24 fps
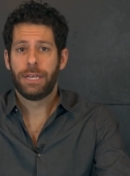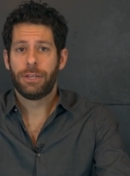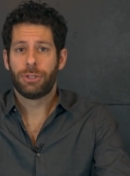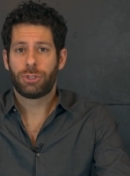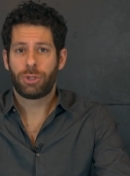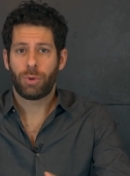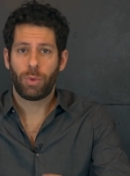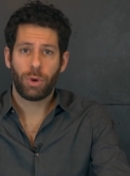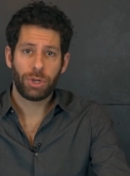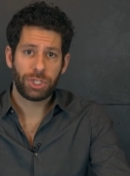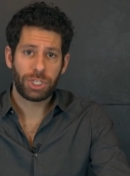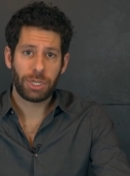
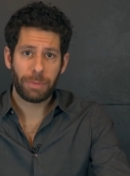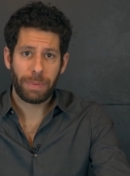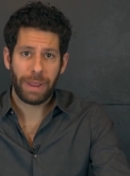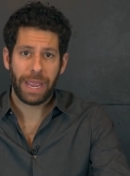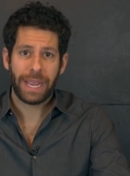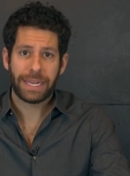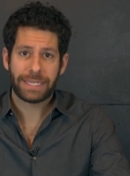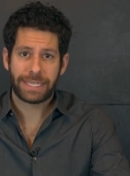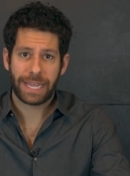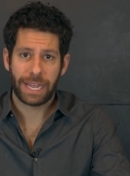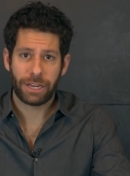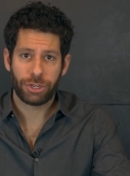So I want you to
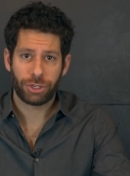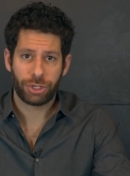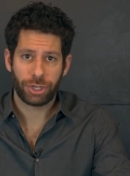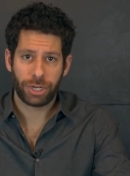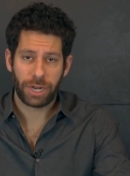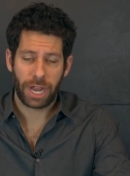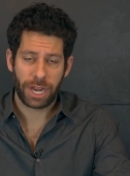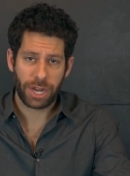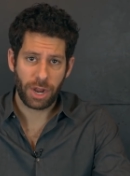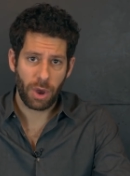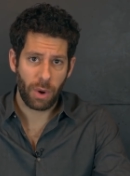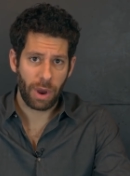pay
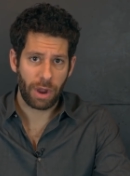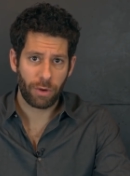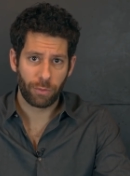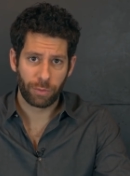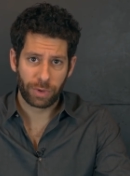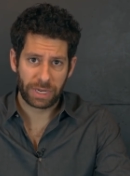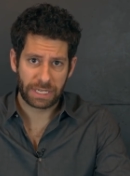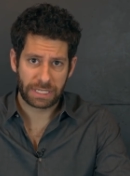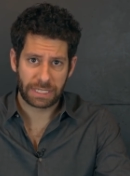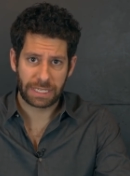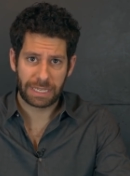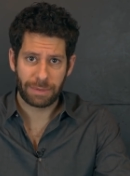attention. I know I
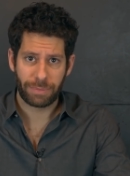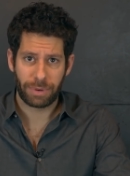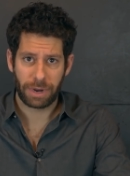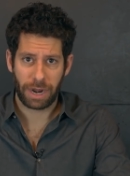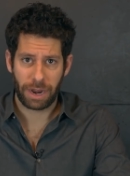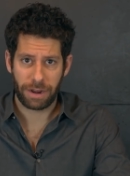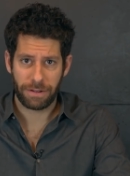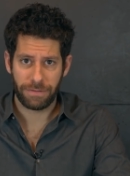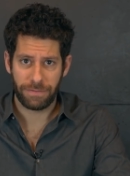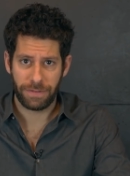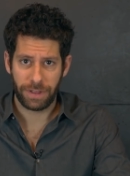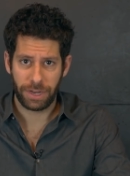recently put
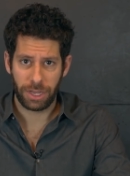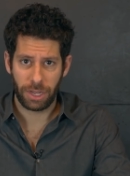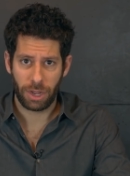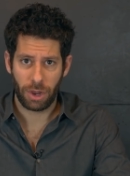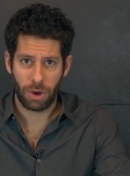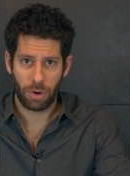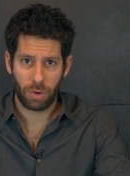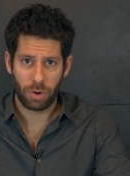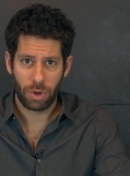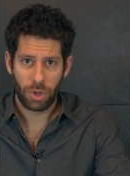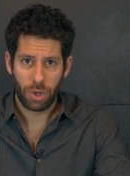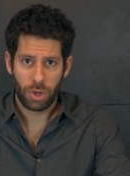out a
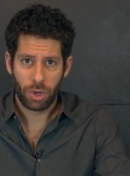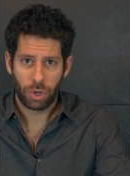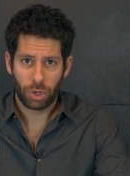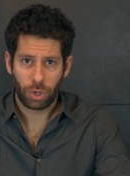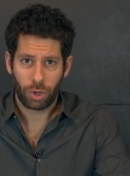video